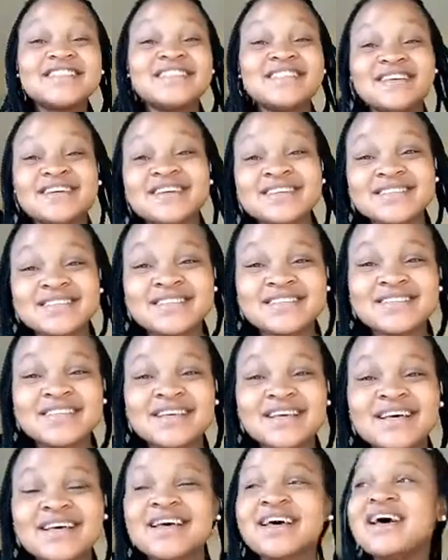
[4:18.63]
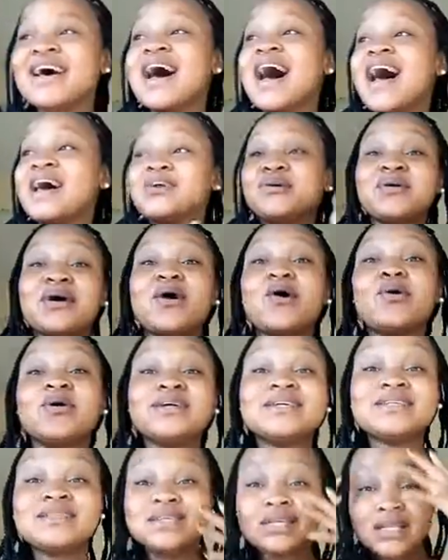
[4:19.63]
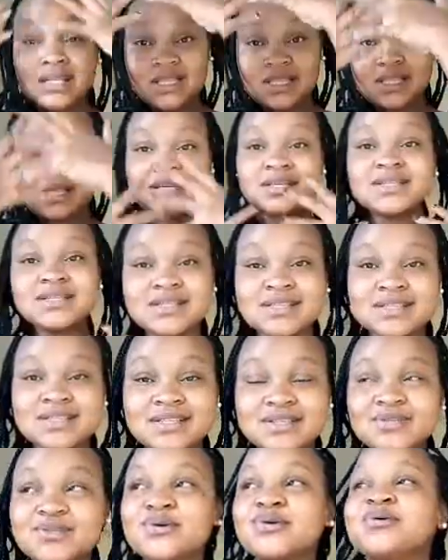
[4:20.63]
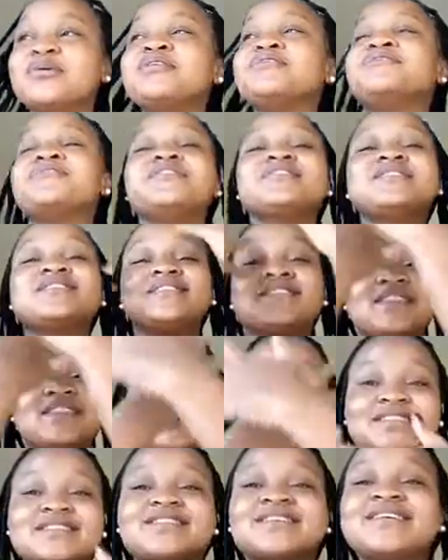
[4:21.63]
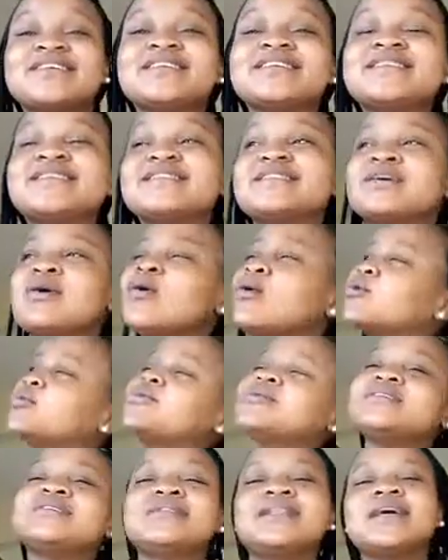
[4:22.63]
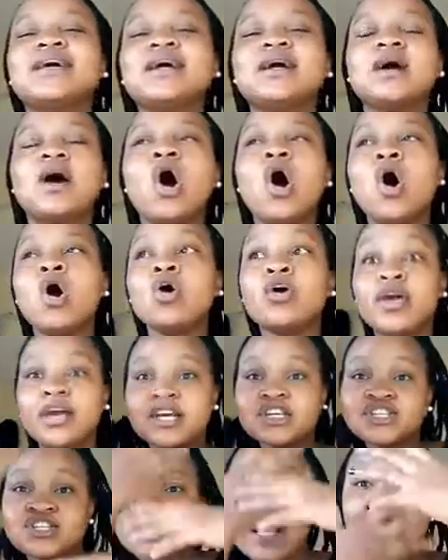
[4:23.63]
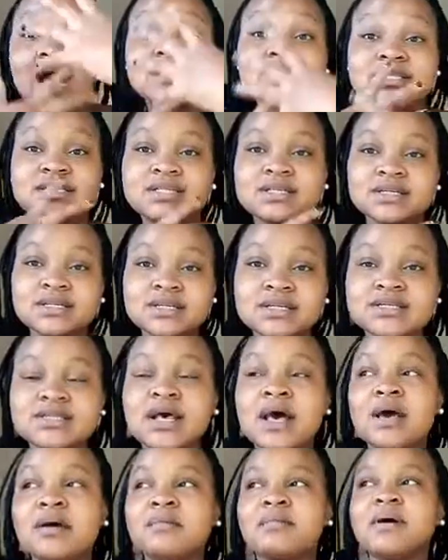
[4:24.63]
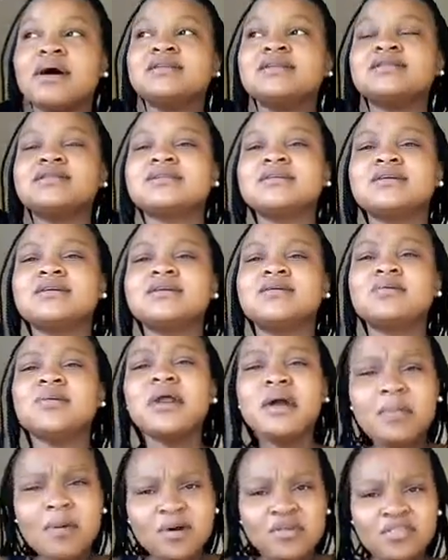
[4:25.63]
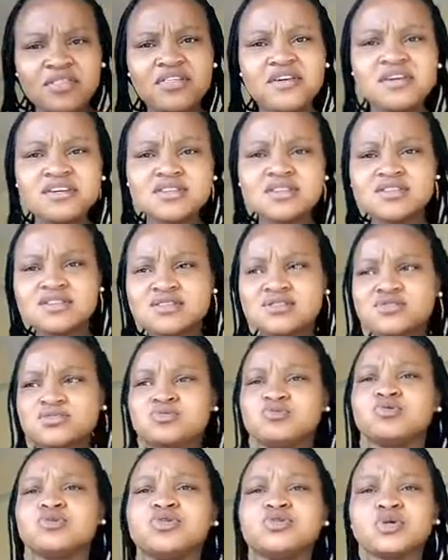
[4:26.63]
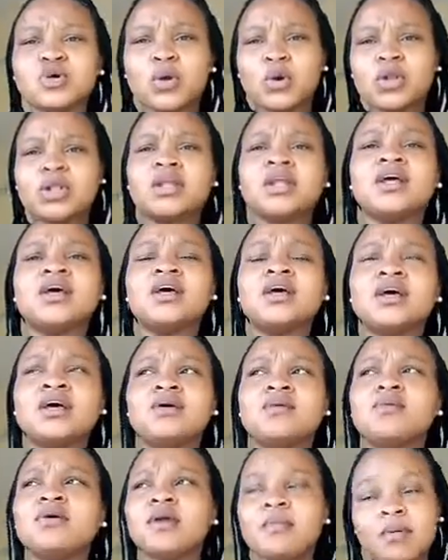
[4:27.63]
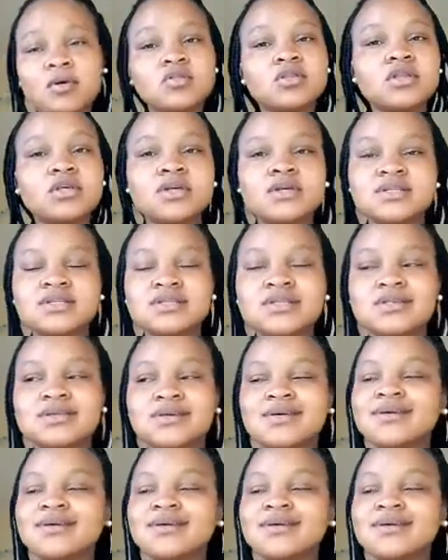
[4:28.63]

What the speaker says: this? Or is it this? You know, if it's this, there's always like, okay, she has this, but what about this situation? What about this?